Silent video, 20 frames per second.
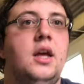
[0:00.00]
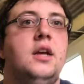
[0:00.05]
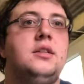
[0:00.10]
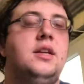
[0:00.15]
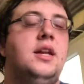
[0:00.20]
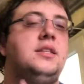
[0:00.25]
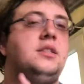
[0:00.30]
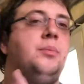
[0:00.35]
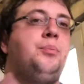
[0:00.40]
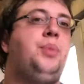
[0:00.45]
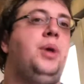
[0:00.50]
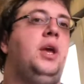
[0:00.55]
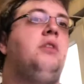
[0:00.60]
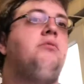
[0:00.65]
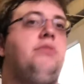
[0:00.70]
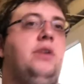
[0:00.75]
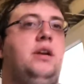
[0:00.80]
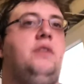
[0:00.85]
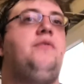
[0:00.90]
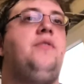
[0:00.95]
So that's a big
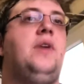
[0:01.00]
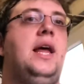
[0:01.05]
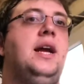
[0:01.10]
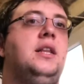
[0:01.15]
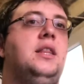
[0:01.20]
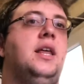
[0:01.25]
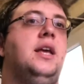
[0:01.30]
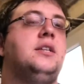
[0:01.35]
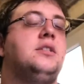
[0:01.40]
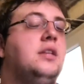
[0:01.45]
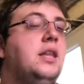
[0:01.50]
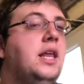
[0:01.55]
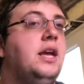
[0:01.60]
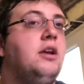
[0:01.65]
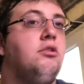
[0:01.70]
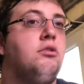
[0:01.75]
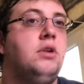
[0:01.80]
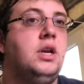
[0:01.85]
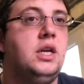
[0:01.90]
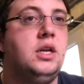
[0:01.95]
red flag there. So
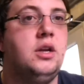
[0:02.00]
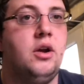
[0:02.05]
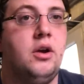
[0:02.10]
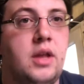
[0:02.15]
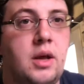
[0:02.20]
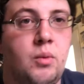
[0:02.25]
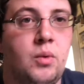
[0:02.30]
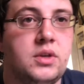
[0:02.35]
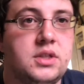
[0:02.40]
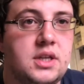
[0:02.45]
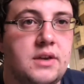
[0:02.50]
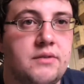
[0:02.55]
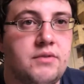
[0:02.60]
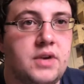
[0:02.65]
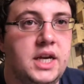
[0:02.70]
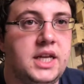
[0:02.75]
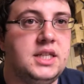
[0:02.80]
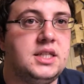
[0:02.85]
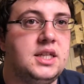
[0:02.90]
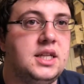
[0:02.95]
they already know that once they
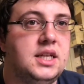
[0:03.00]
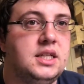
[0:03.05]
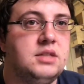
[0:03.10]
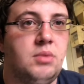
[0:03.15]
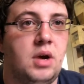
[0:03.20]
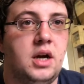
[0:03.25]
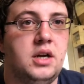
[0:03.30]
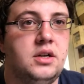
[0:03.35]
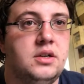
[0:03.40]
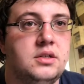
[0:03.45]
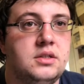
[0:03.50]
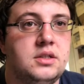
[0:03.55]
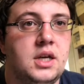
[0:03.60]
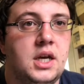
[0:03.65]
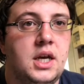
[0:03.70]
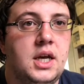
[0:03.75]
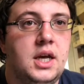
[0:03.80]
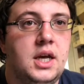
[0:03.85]
release these miners,